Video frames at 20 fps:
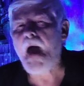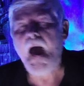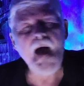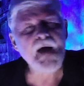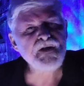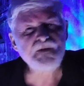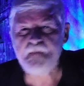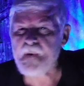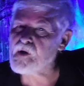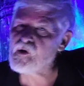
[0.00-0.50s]

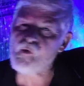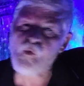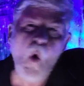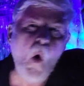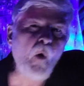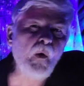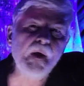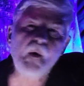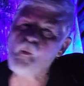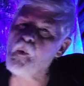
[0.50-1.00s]
has been
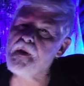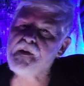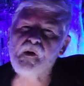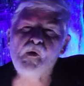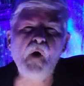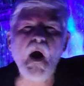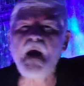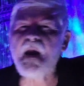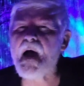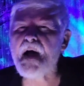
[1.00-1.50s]
groaning with
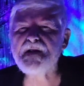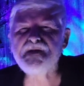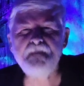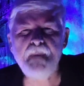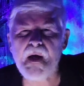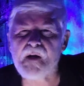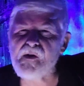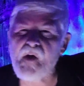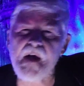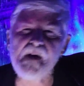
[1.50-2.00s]
great
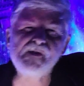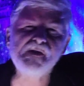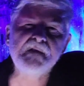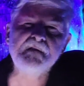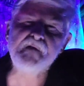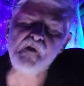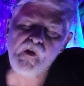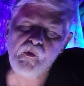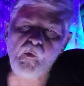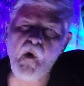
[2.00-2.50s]

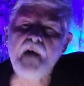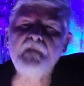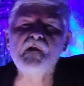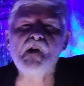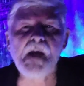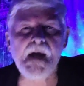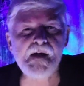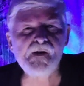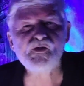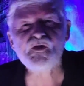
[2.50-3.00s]
expectation for the
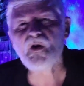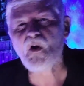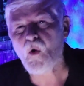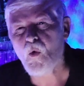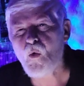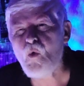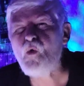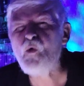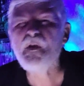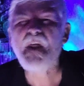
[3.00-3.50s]
revelation
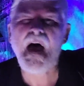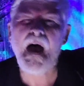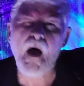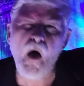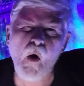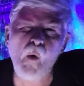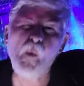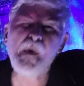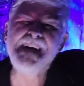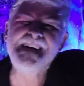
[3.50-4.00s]
of who the
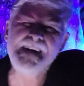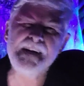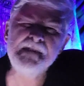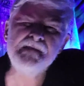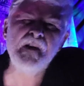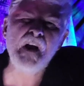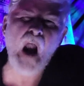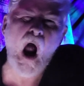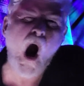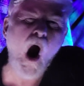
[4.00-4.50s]
hell we
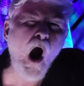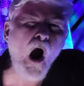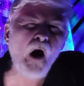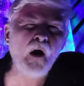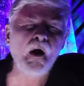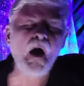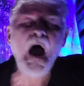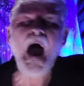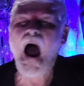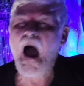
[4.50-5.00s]
even
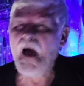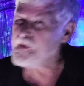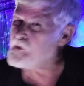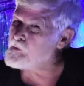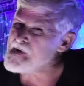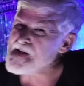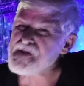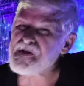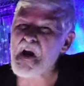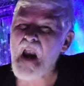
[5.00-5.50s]
are.
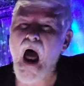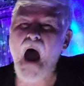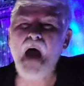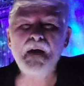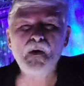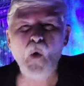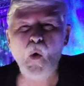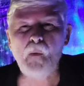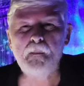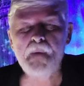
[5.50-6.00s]
The reason
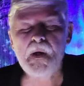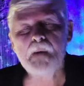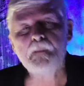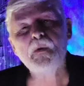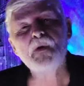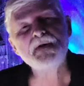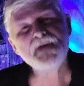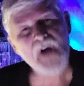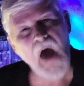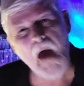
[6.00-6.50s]
I know
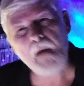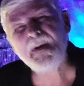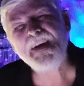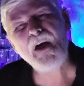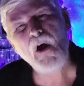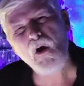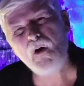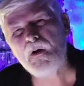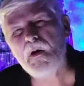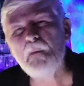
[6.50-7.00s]
people is I
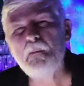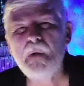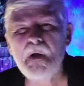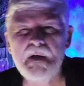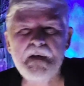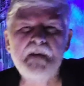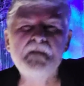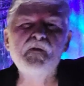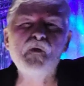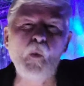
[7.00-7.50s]
dared to
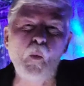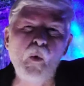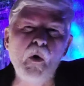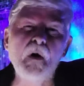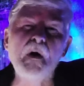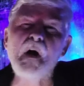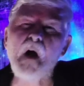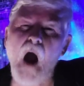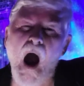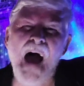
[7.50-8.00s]
believe the
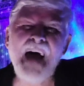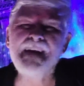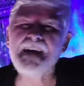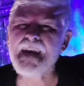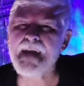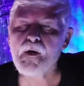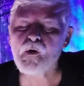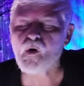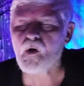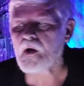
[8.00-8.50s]
Word of God
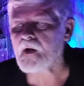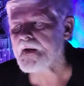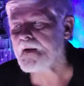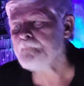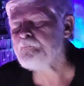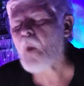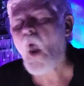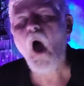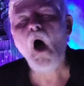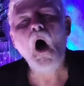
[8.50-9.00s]
literally.
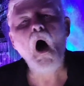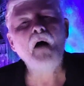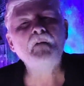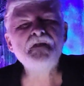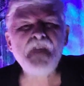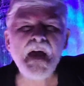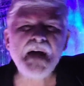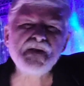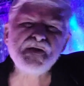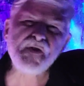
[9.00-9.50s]

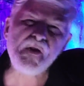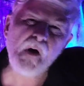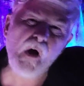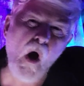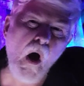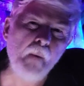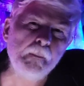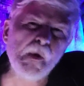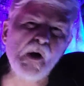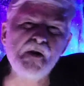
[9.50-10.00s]
Of things to
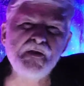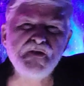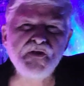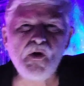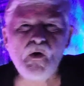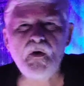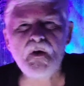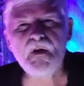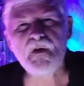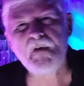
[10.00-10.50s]
come
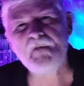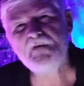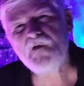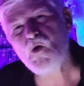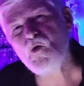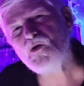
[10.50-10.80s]
concerning the